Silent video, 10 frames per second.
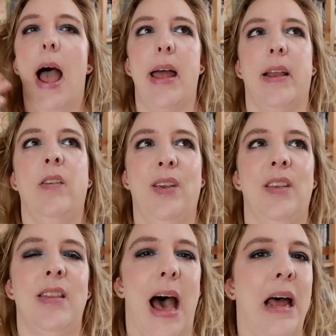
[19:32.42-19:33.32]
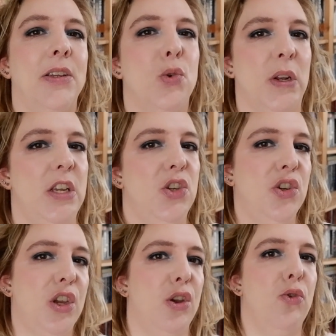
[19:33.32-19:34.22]
and I think that that has really
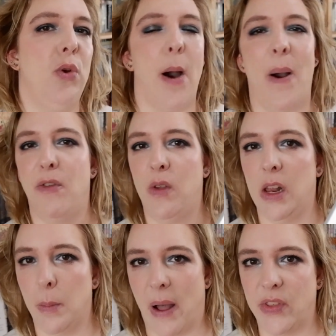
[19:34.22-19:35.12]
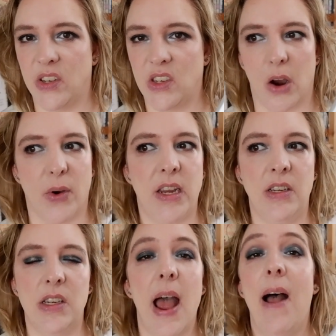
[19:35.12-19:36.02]
skewed how I feel about this
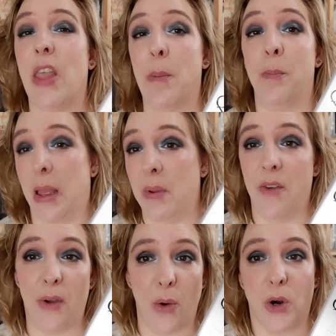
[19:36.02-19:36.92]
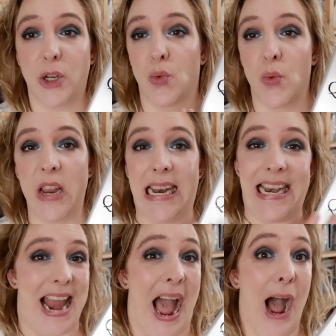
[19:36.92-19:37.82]
series, that maybe if I were to read it
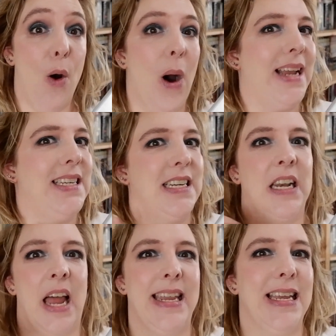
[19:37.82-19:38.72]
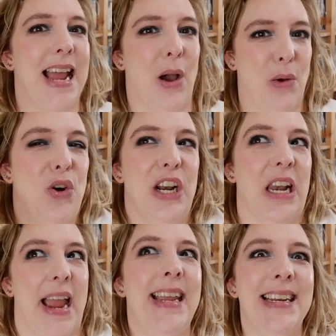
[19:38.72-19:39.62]
now, I wouldn't
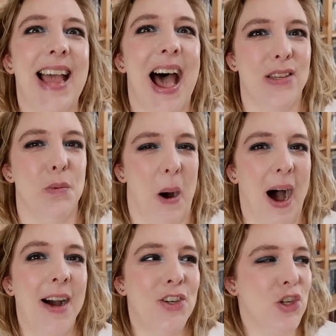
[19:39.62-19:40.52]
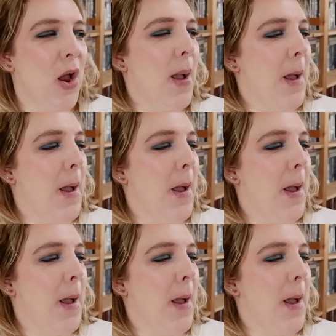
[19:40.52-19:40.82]
like it as much,